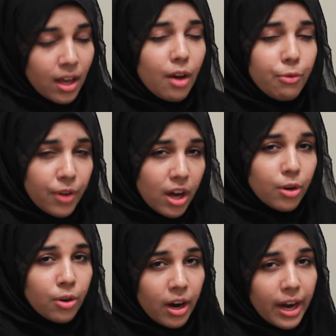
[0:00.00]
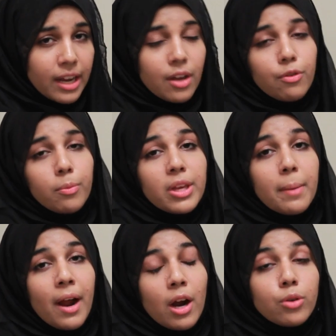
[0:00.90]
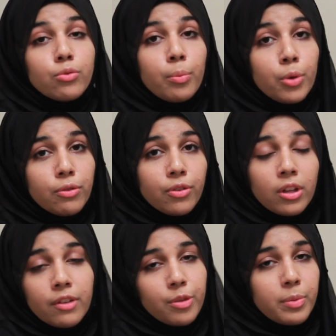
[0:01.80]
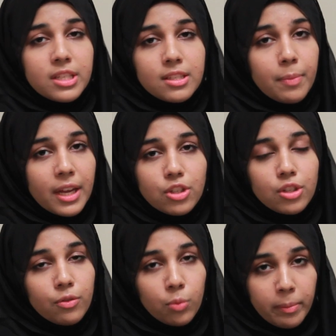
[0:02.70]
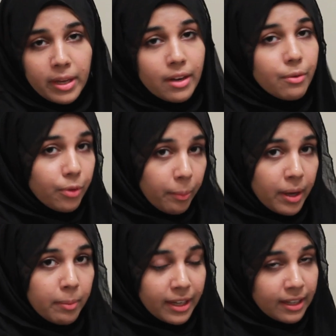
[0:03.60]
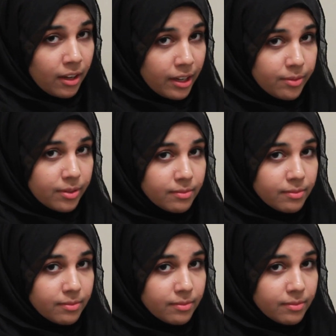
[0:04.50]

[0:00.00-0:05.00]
a far cry from the apparent removal of the participation of women from public life.